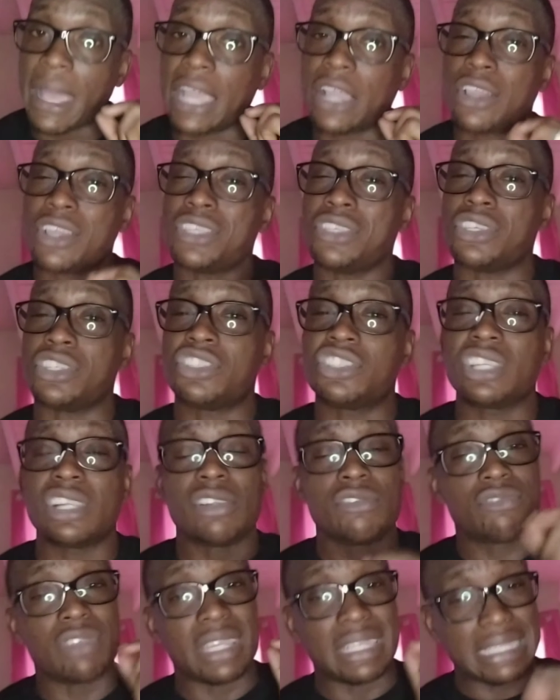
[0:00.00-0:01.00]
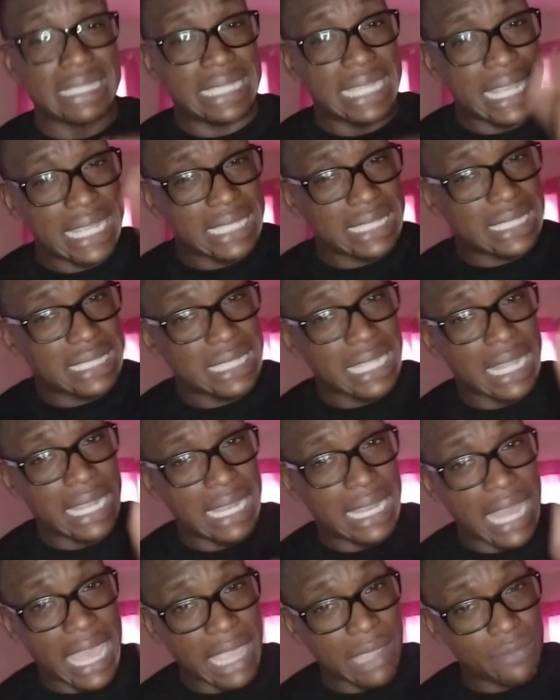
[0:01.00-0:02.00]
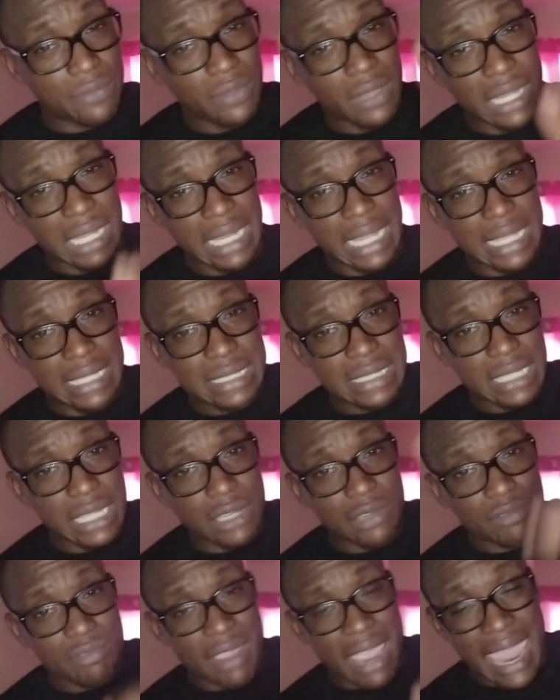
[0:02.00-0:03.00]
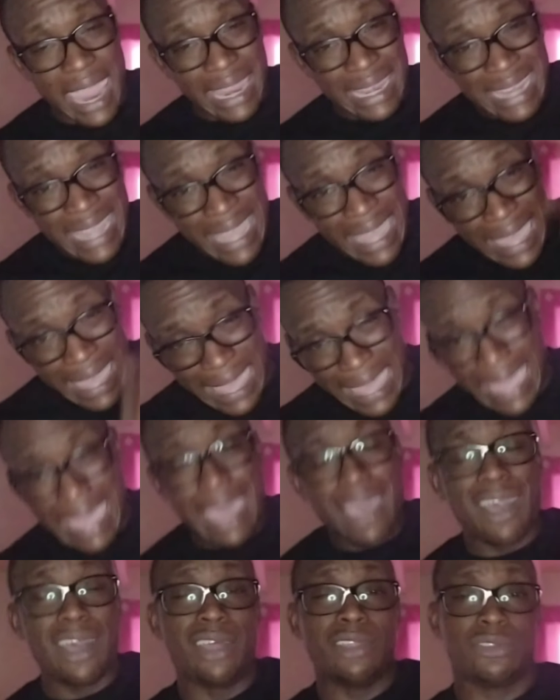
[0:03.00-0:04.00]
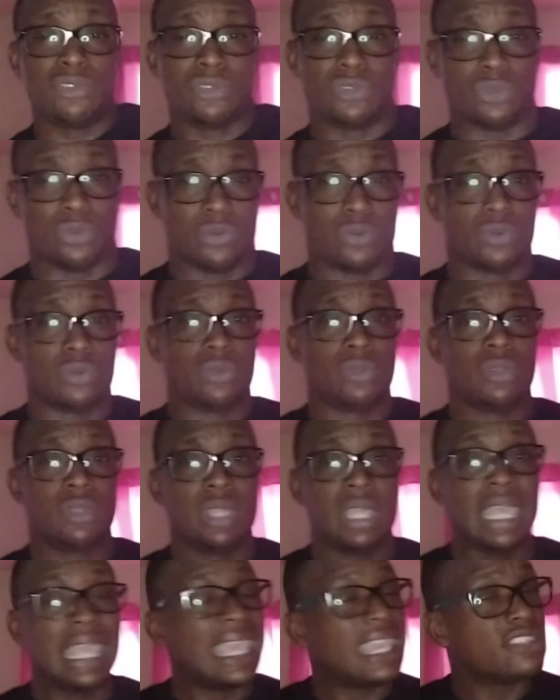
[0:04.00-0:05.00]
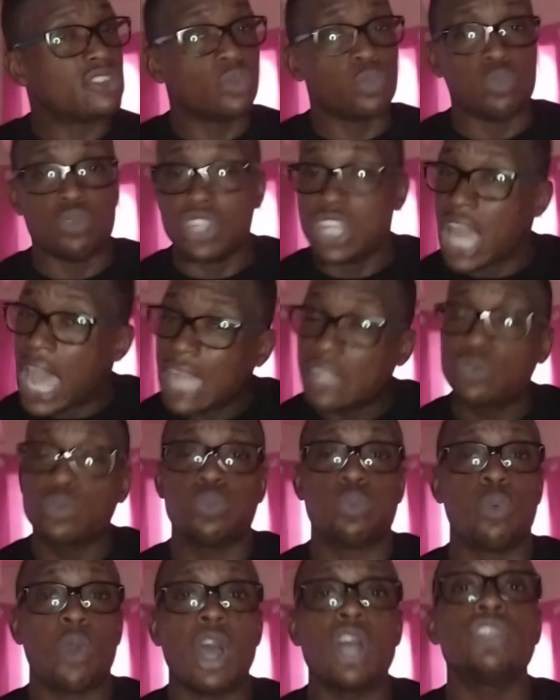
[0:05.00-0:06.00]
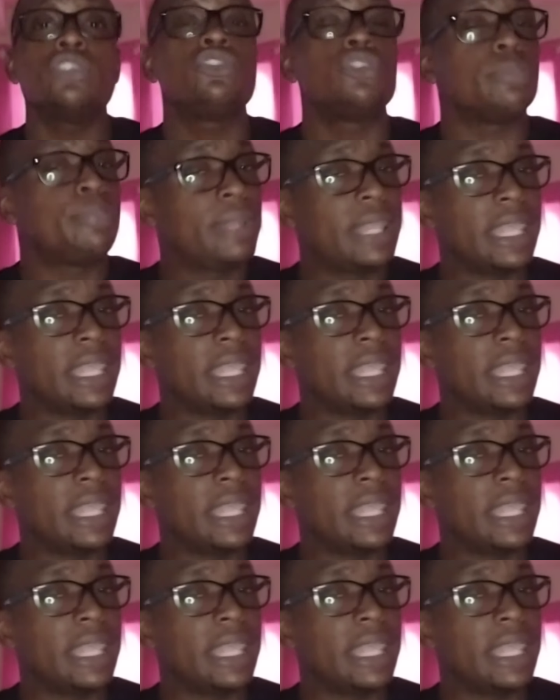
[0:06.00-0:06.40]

back on your children. This life lesson right here, though, is not one to